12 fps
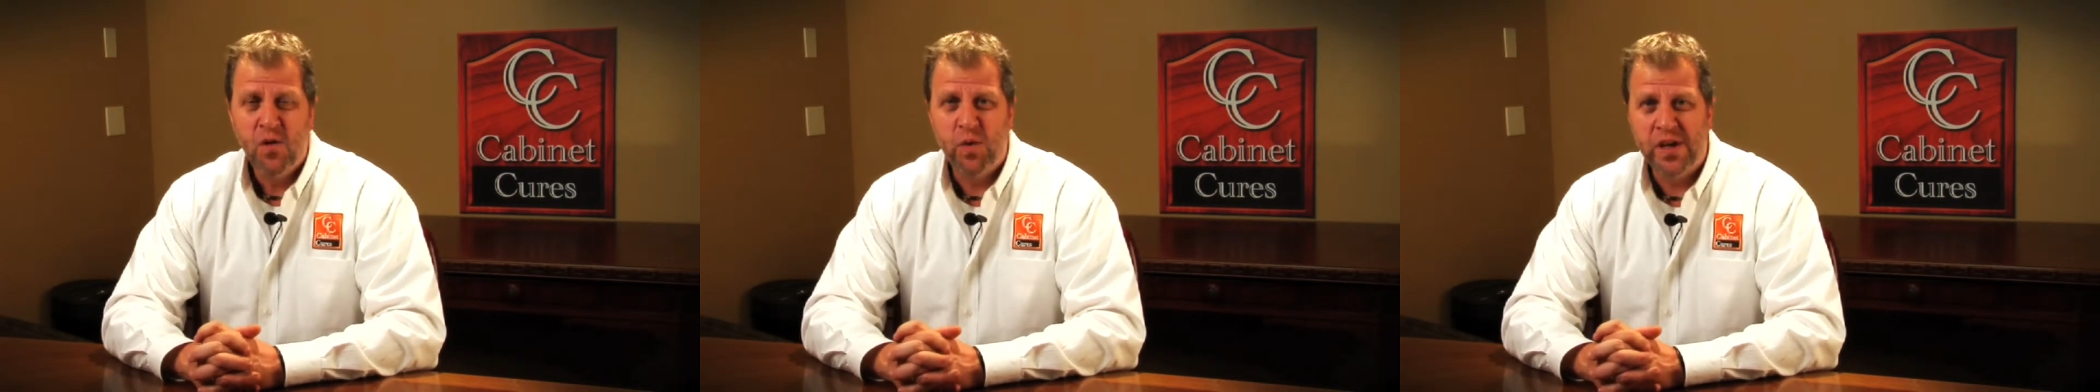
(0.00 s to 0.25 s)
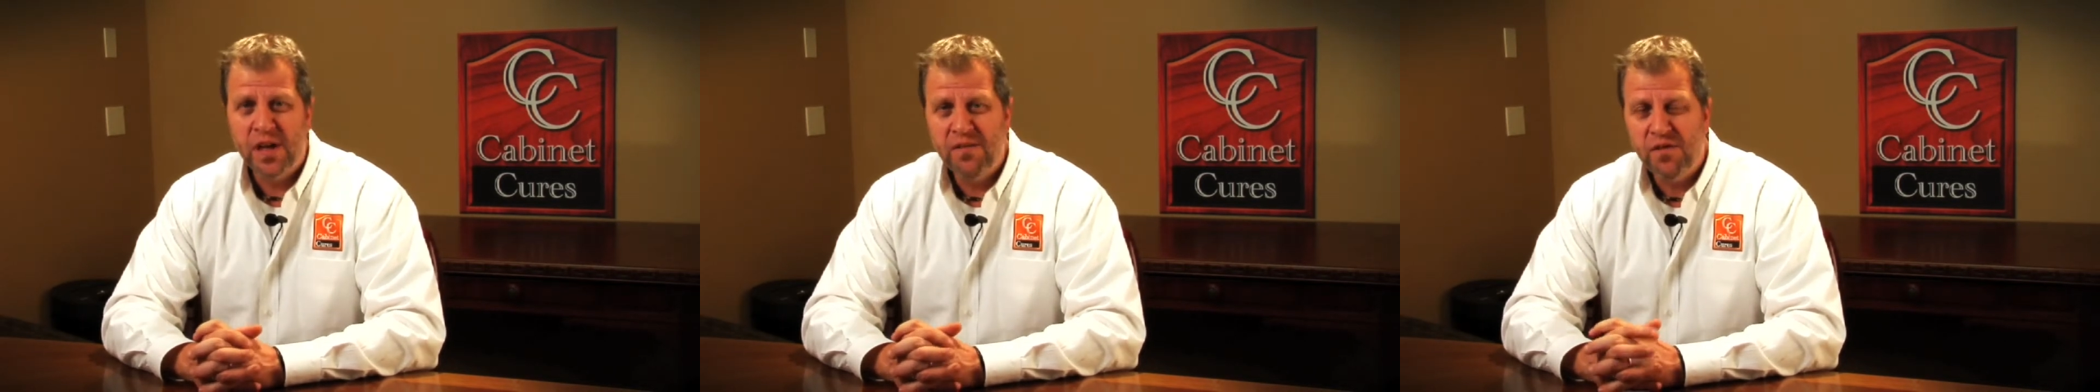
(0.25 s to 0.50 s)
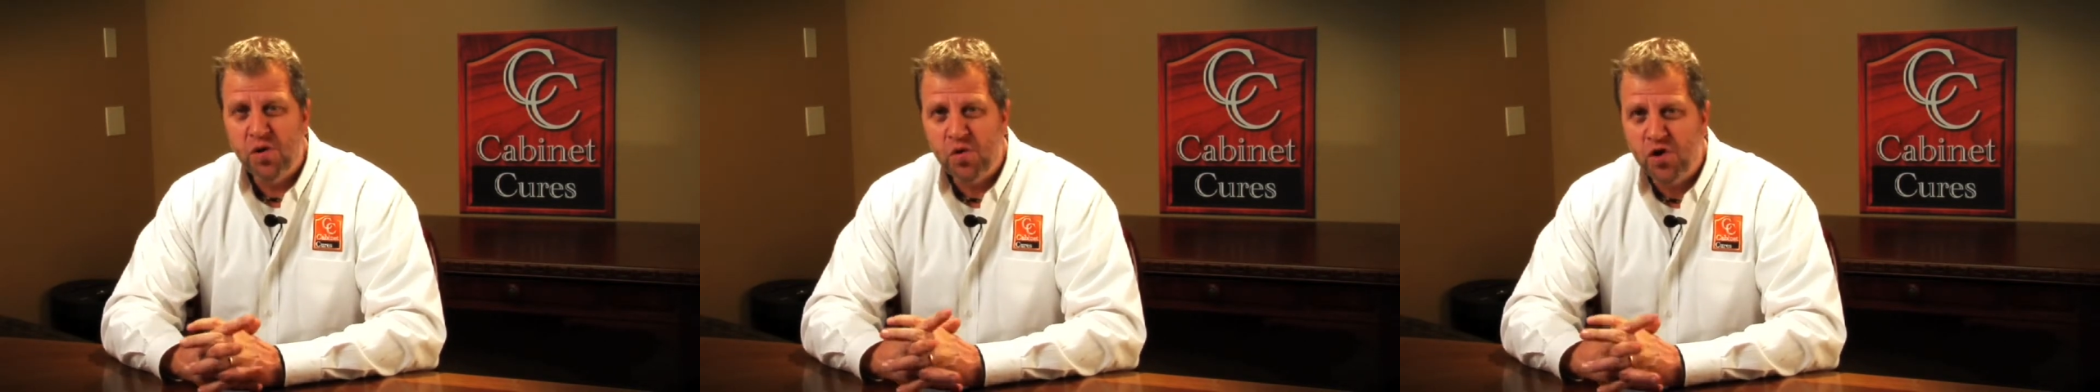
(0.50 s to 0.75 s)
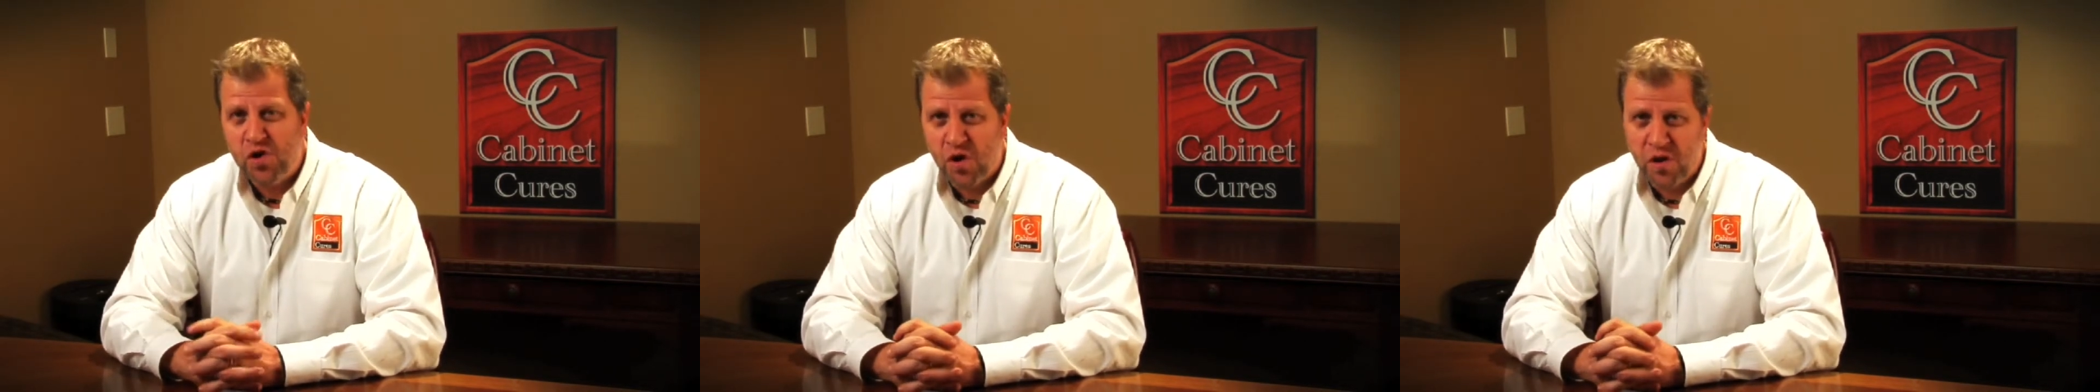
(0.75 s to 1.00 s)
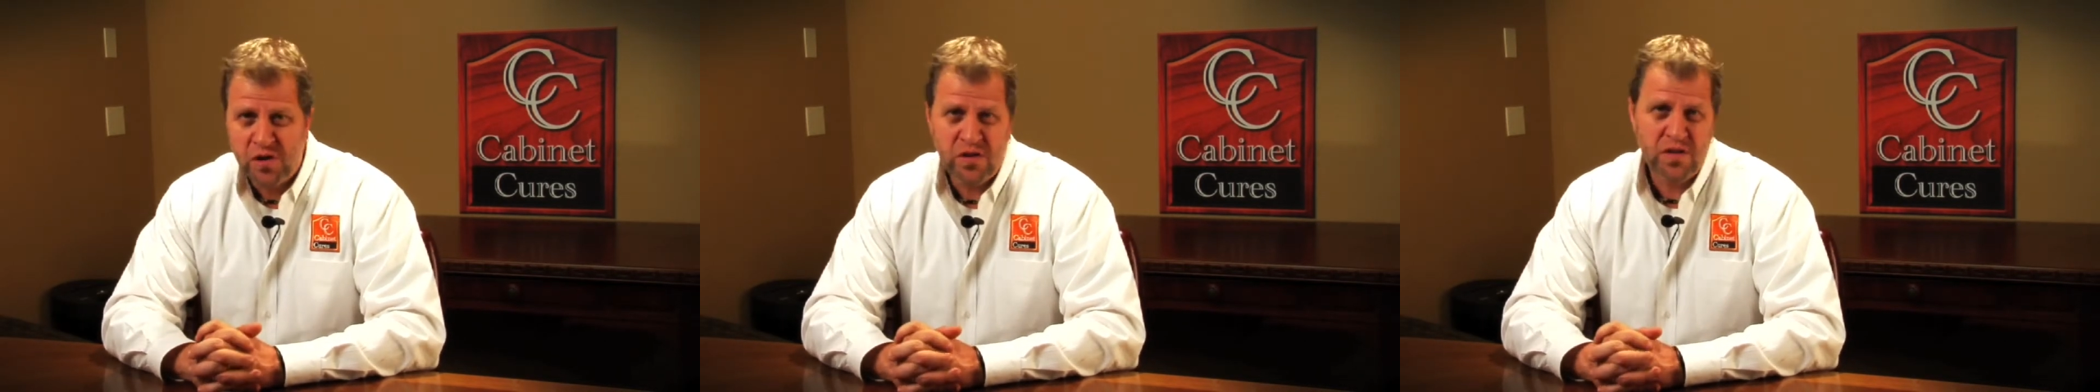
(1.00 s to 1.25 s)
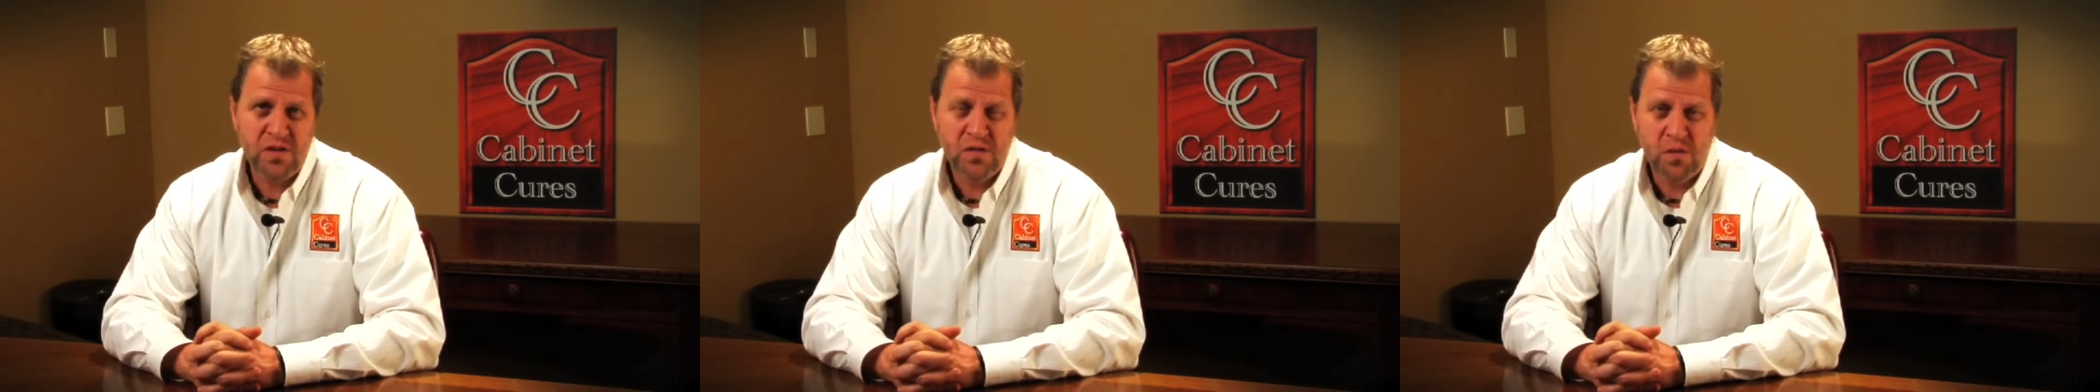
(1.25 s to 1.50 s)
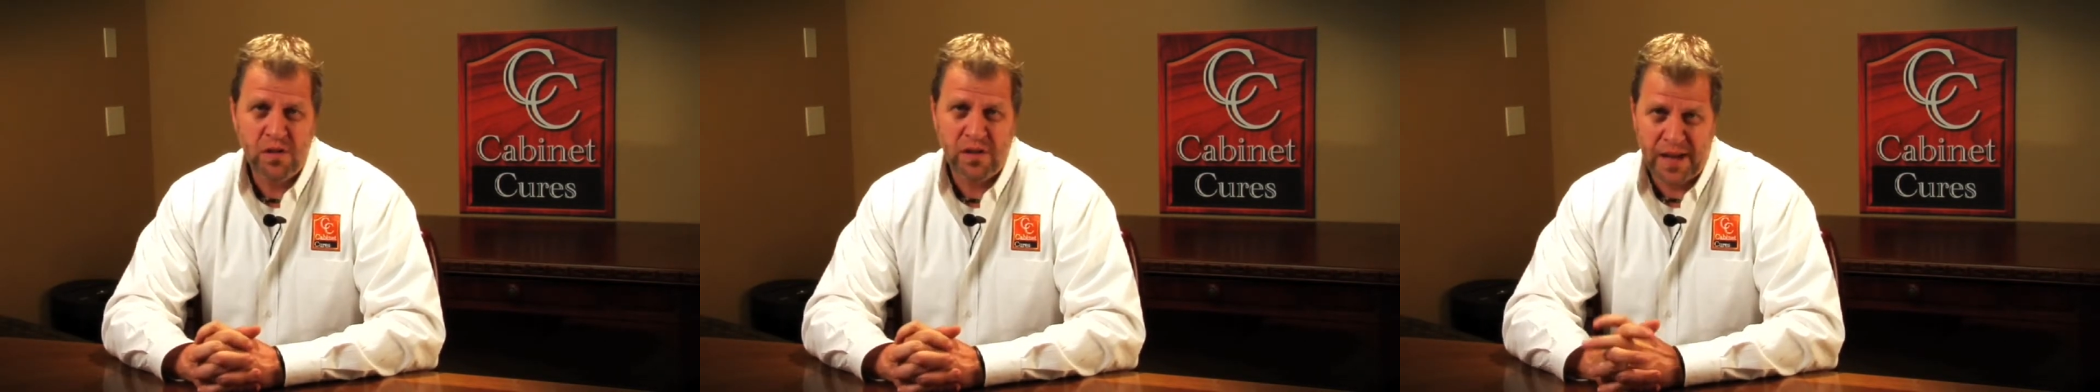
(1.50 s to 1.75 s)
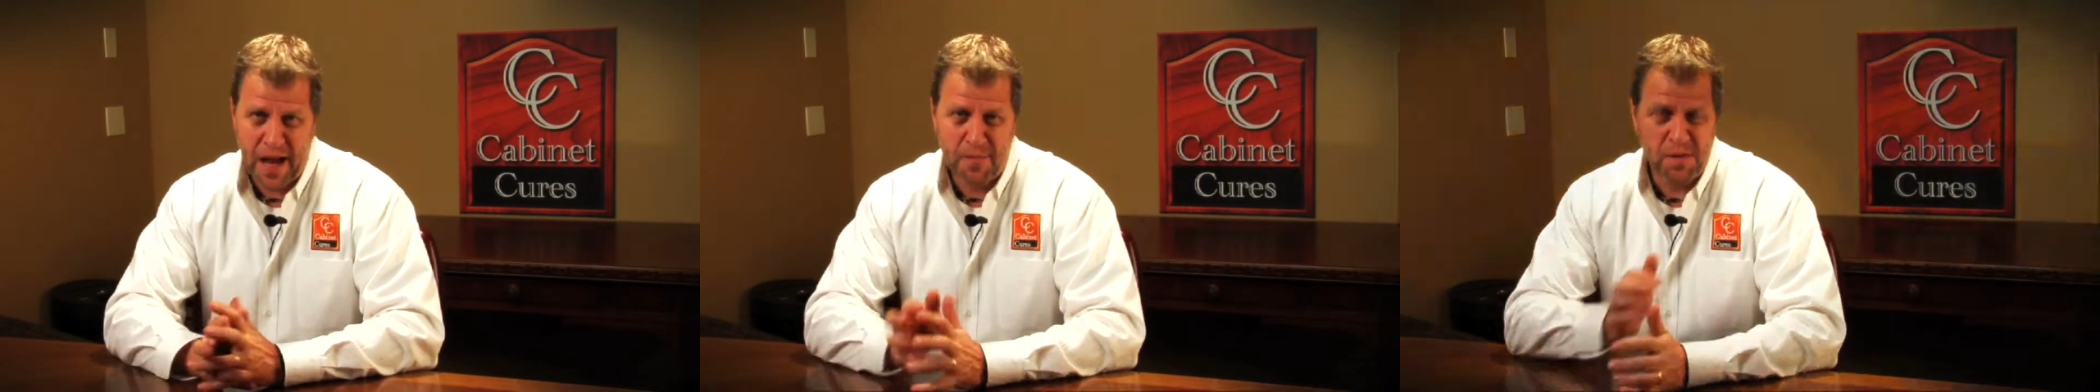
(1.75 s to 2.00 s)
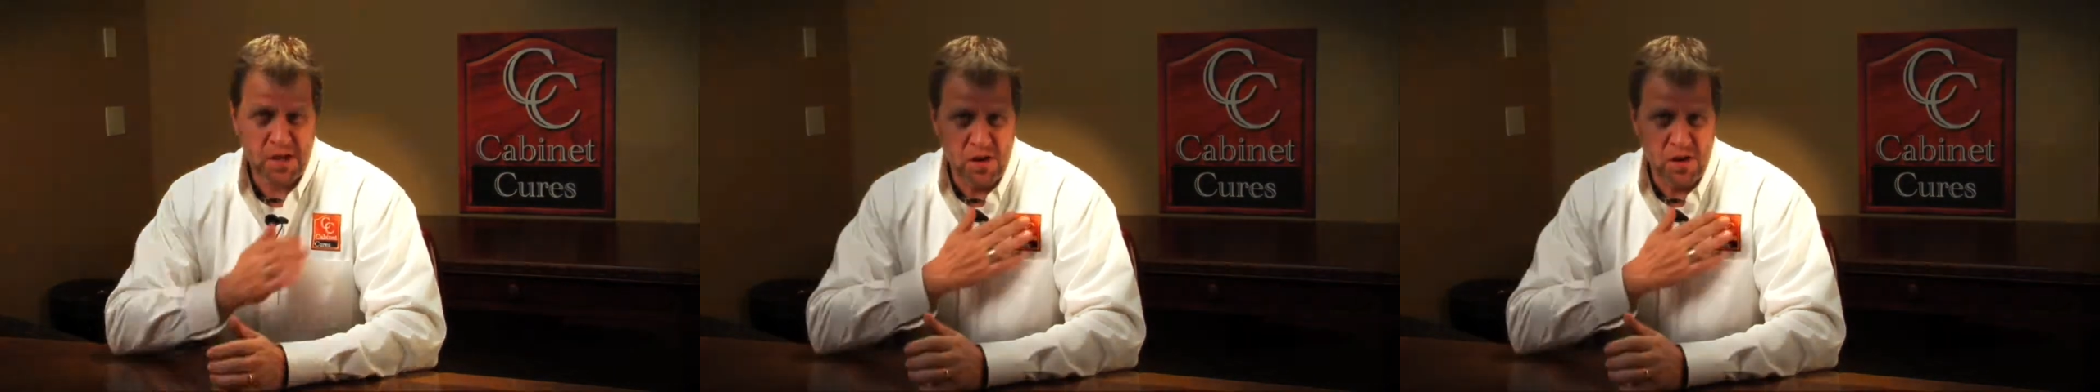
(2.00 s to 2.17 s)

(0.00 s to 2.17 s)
We give you shirts with the Cabinet